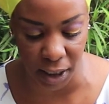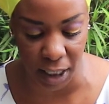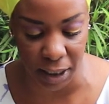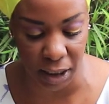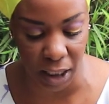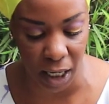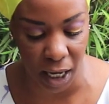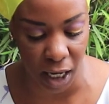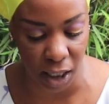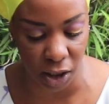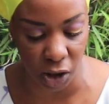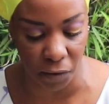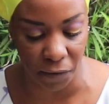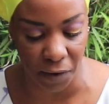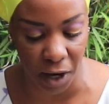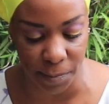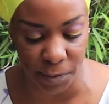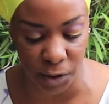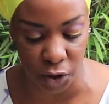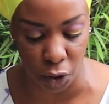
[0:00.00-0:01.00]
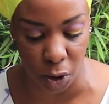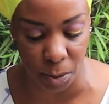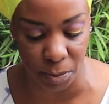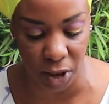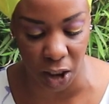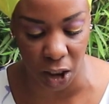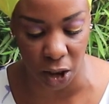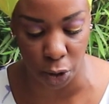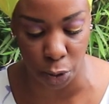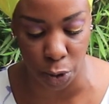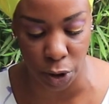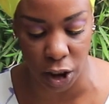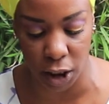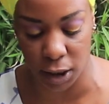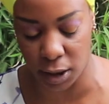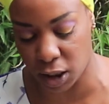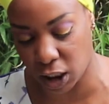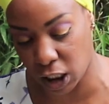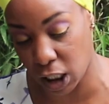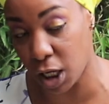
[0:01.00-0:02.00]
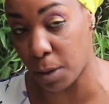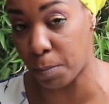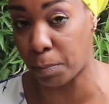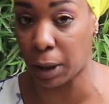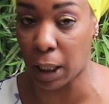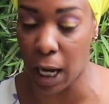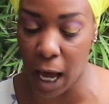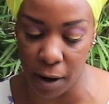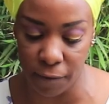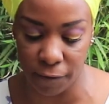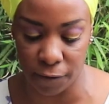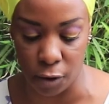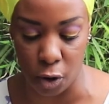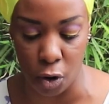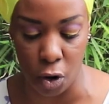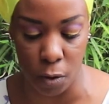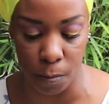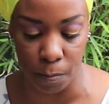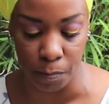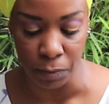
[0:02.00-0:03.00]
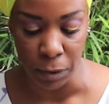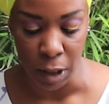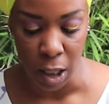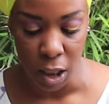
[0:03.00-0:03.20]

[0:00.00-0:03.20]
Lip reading: That's a head of Upstream Security D platform,